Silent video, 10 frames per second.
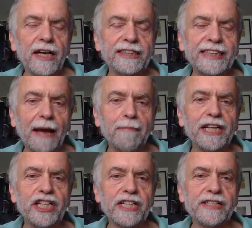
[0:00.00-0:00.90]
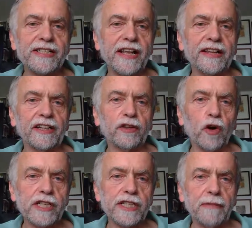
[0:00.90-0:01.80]
damages the
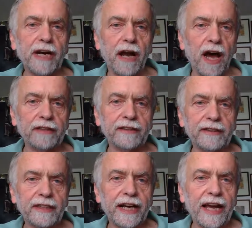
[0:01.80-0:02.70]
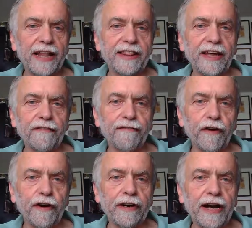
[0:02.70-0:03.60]
dorsum a lot, and
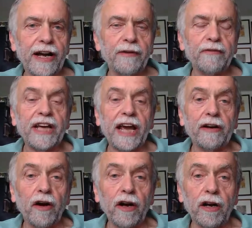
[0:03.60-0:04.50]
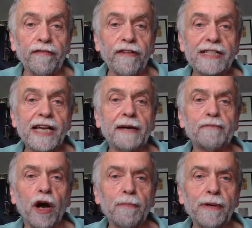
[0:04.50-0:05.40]
therefore all of us had
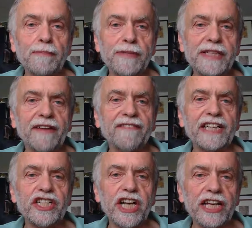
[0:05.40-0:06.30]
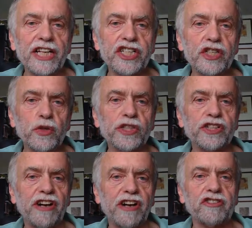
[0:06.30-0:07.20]
problems, and we changed to
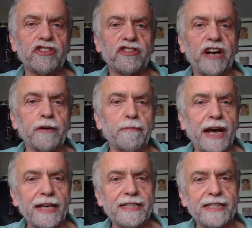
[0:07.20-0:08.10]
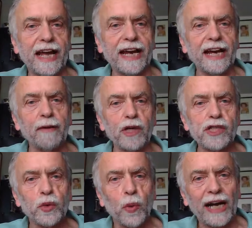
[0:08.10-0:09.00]
structural rhinoplasty, and I
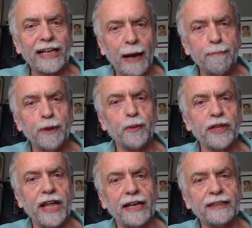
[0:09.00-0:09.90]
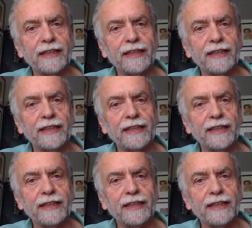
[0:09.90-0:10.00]
was quite happy with that.